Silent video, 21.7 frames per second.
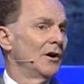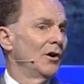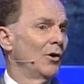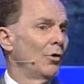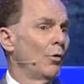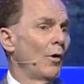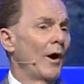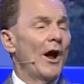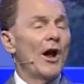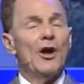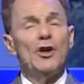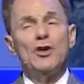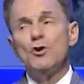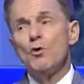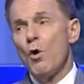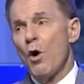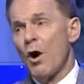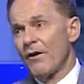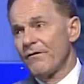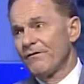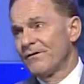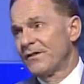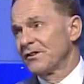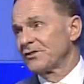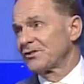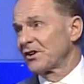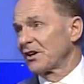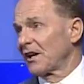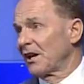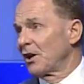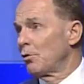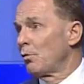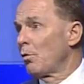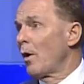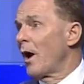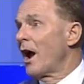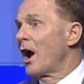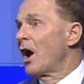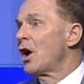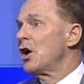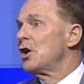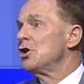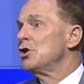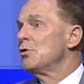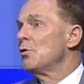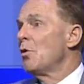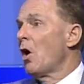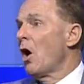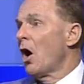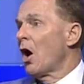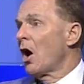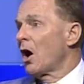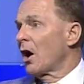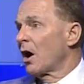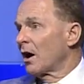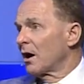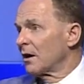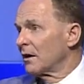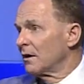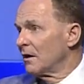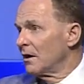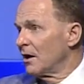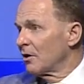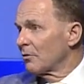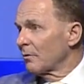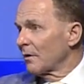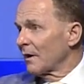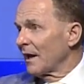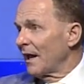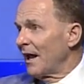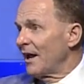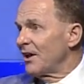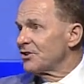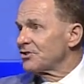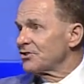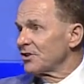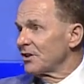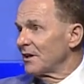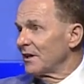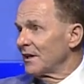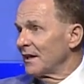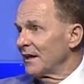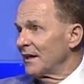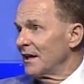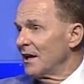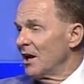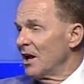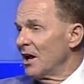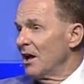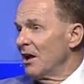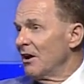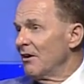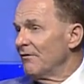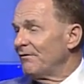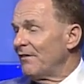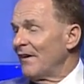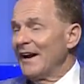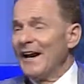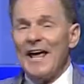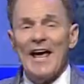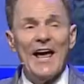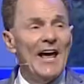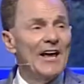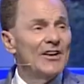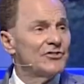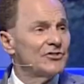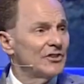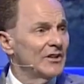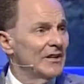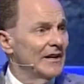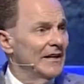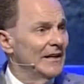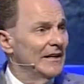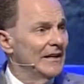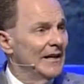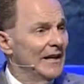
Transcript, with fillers: Where you are physically, where you are relationally, financially,